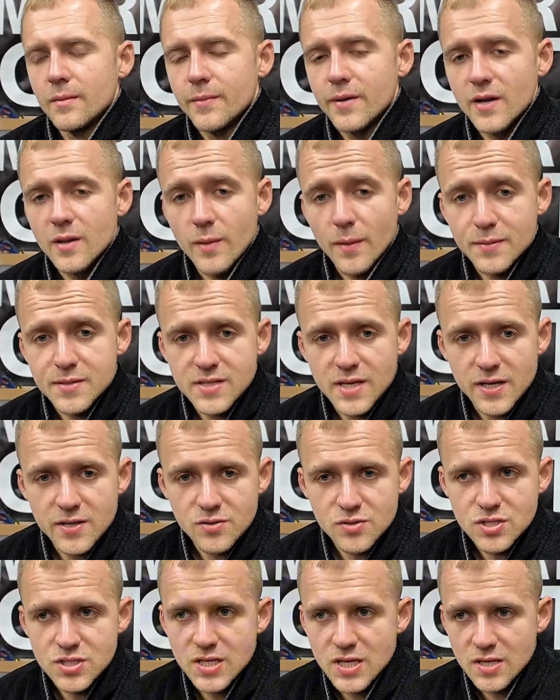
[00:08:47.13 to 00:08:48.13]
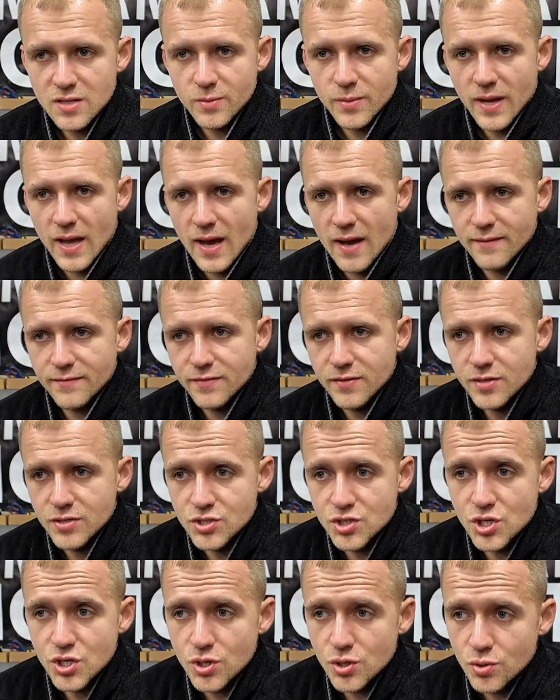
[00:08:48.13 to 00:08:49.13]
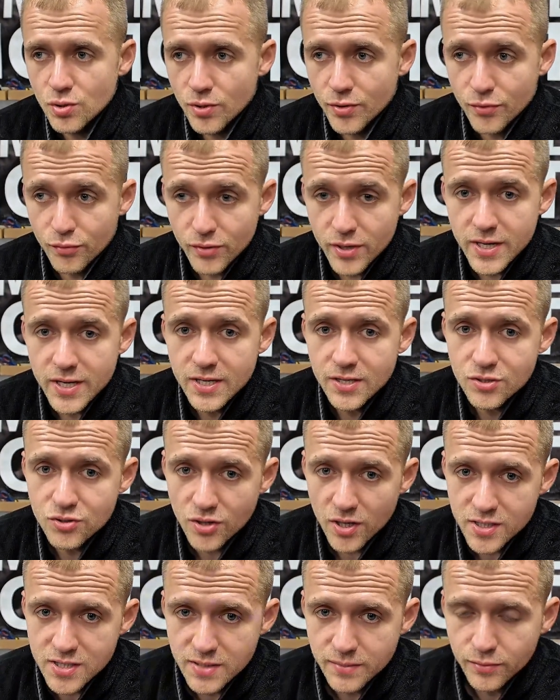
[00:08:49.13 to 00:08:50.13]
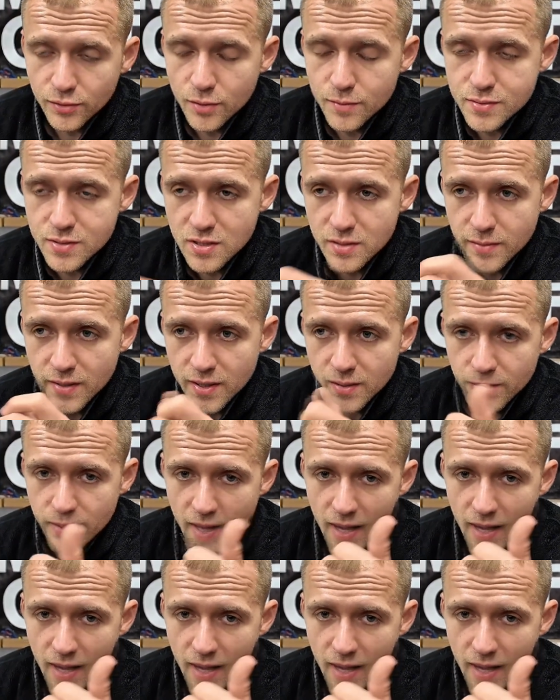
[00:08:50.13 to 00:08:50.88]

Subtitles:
website, you'll see that we have 3 tricep ropes at the minute.